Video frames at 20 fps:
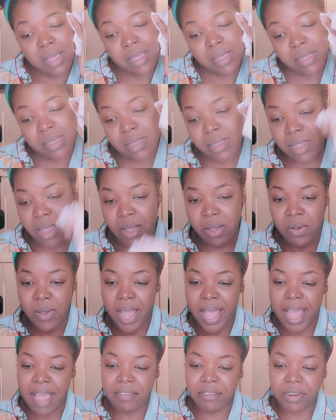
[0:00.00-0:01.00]
So
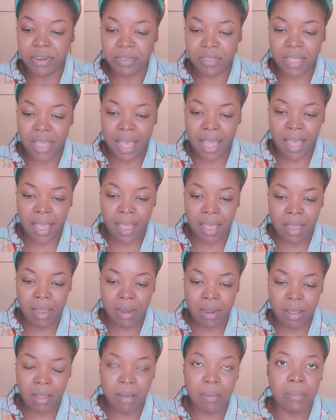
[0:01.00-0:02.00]
after that,
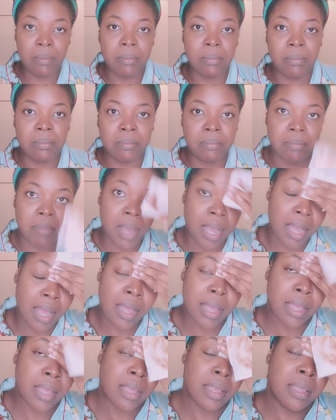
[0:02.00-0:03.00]

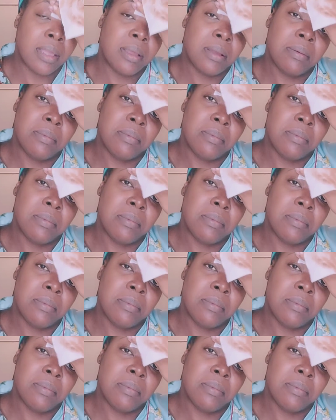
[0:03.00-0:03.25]
my